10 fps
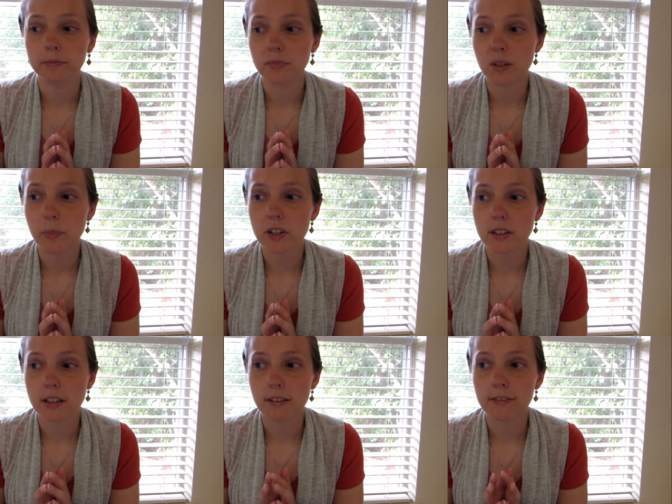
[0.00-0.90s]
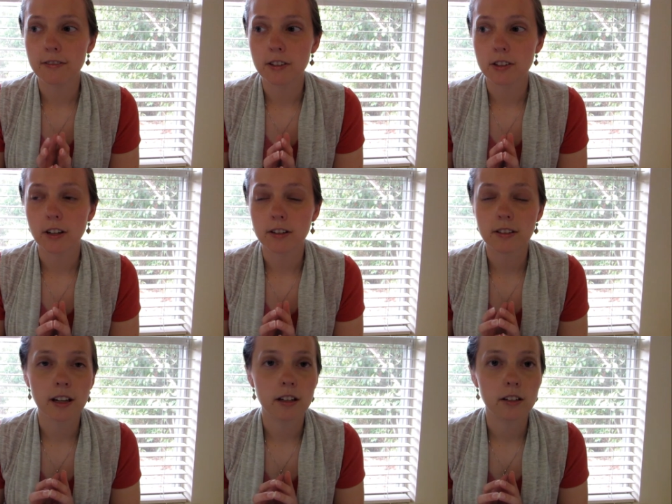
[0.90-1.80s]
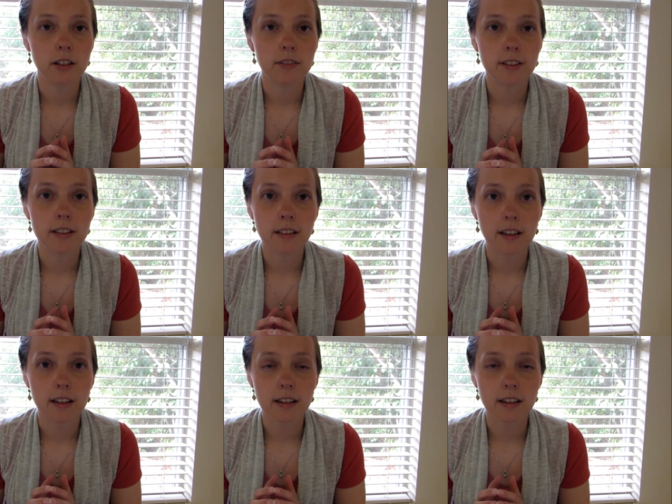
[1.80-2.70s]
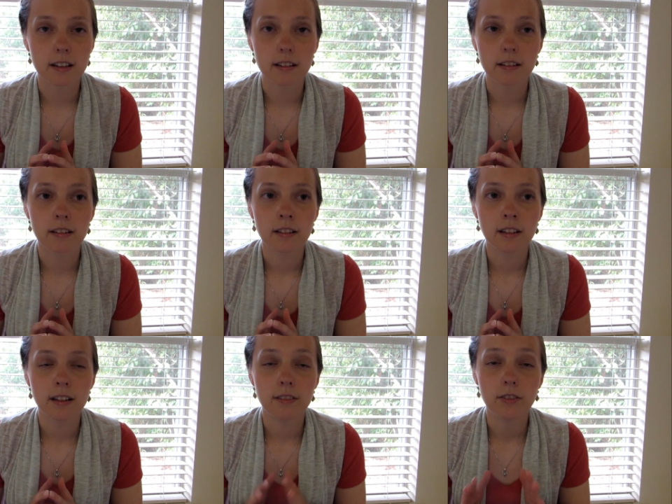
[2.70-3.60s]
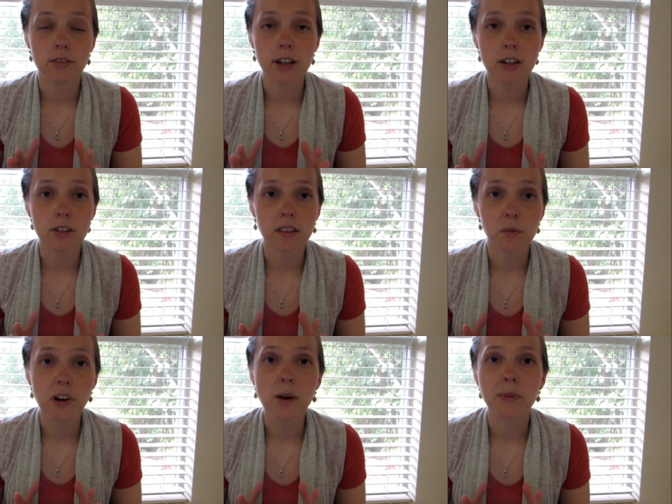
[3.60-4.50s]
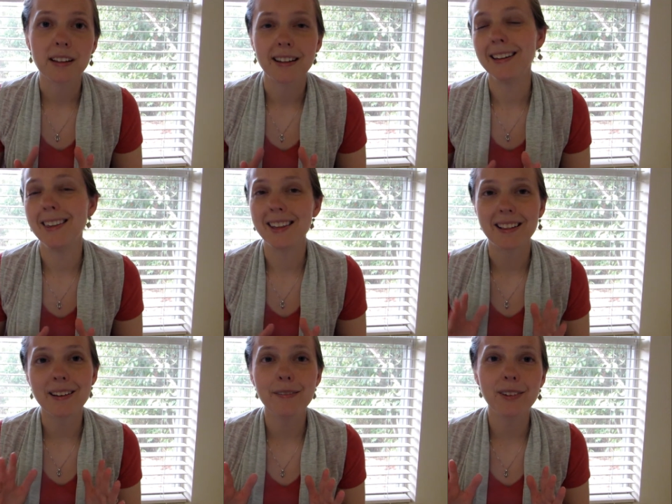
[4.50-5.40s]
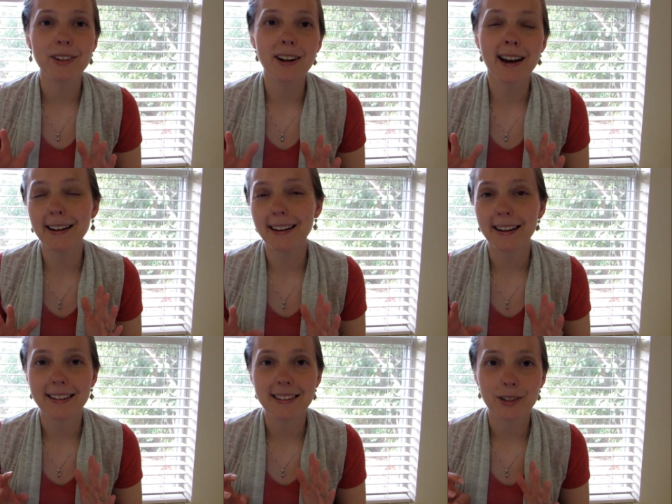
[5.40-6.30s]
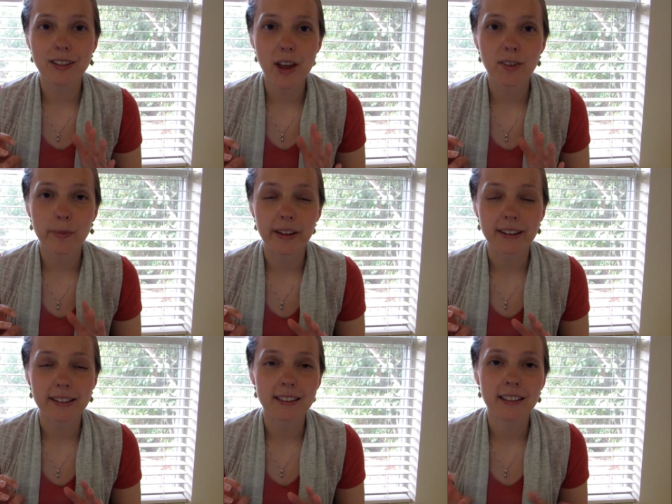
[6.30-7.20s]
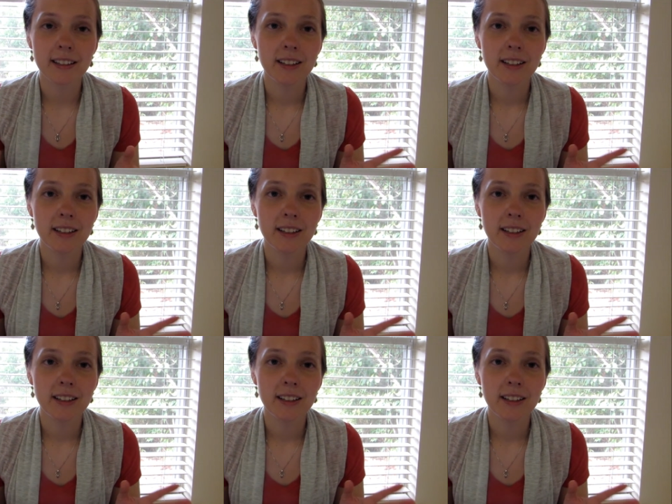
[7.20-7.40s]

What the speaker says: Especially if your dog's kind of nervous, like, and if you crate train them properly, they love their crate and it's their safe place.